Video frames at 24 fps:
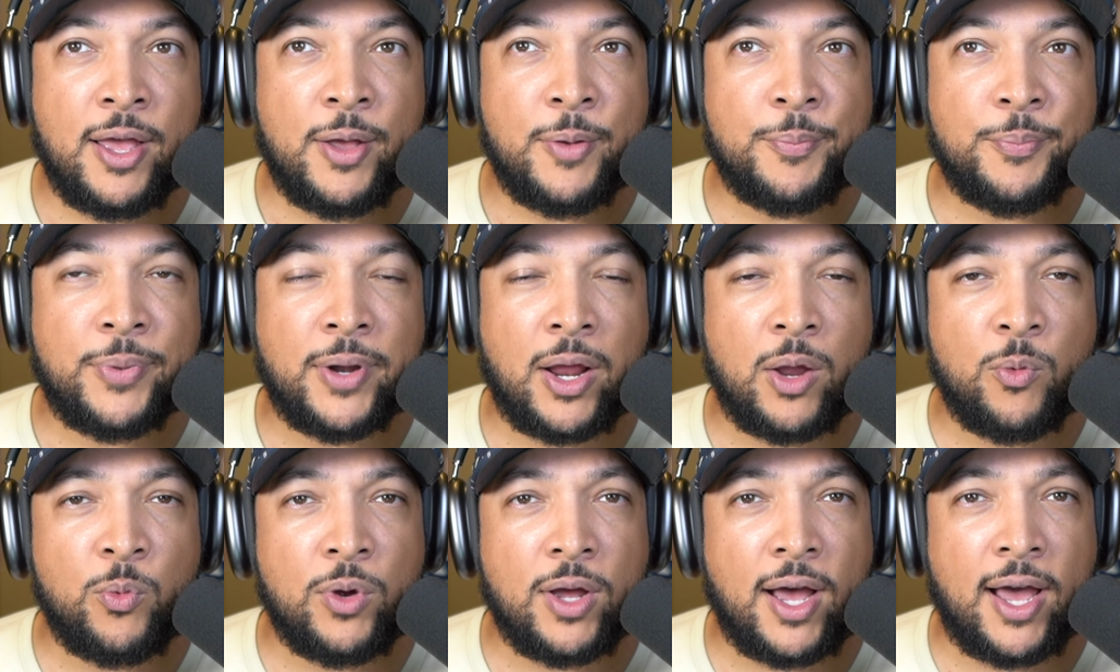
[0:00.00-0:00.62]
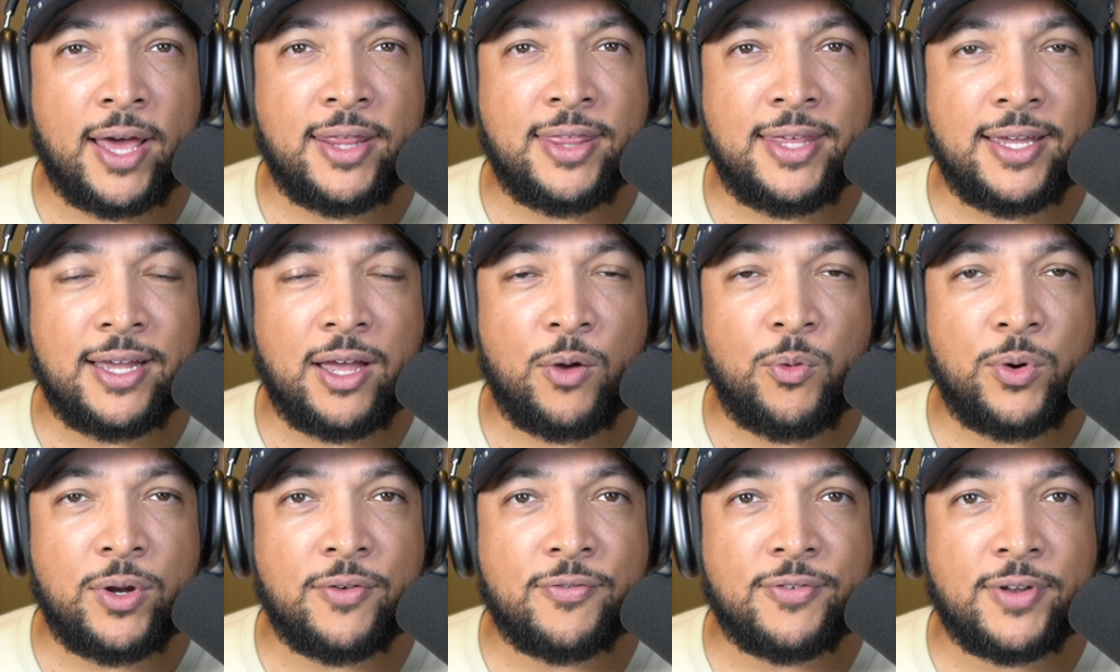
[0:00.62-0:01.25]
But I, I think I
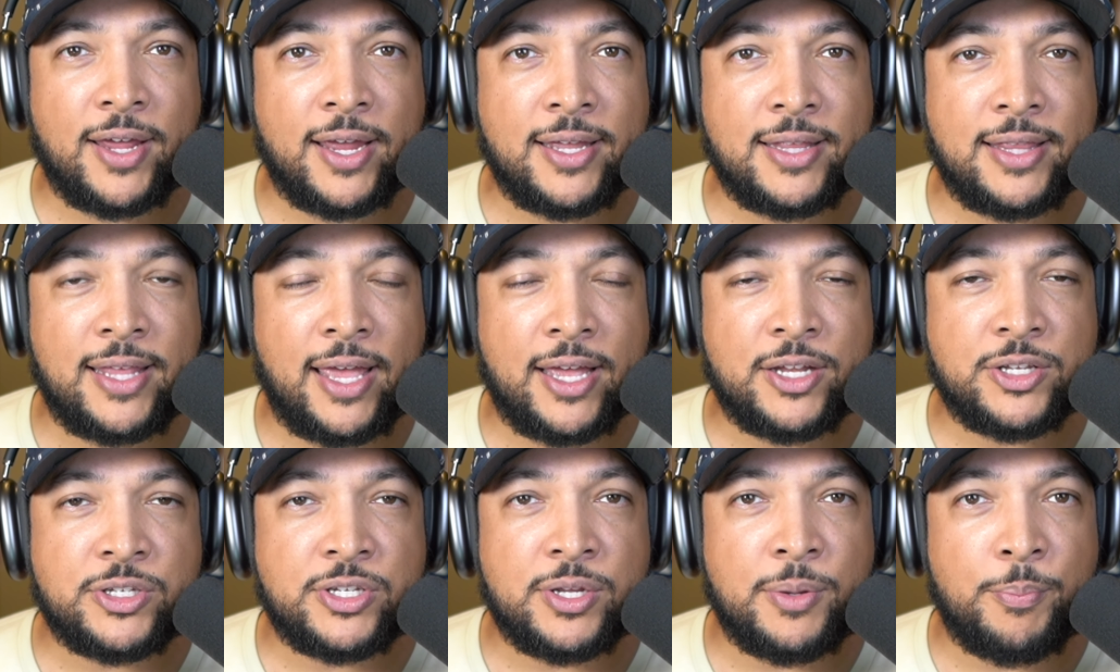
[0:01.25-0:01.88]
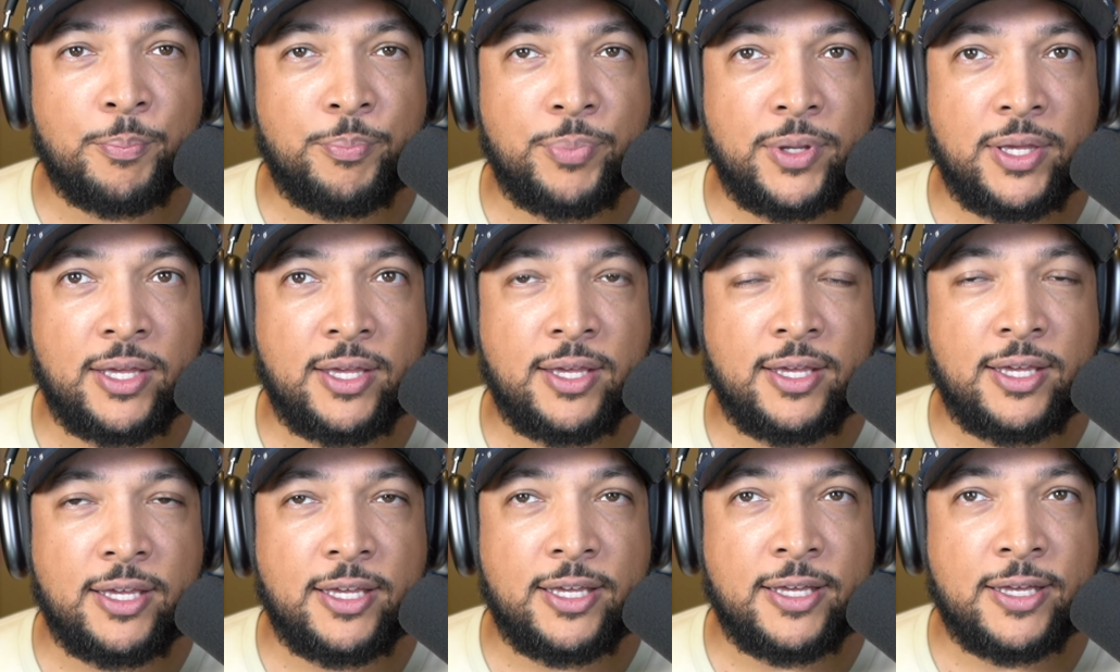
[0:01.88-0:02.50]
would have liked that to
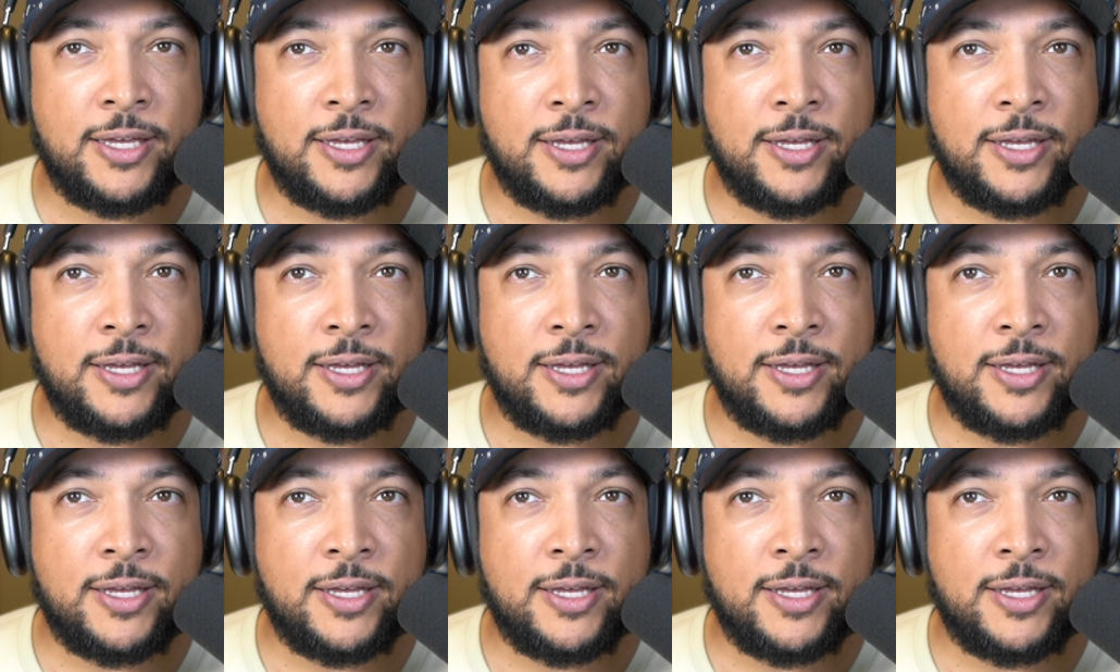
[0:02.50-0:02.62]
be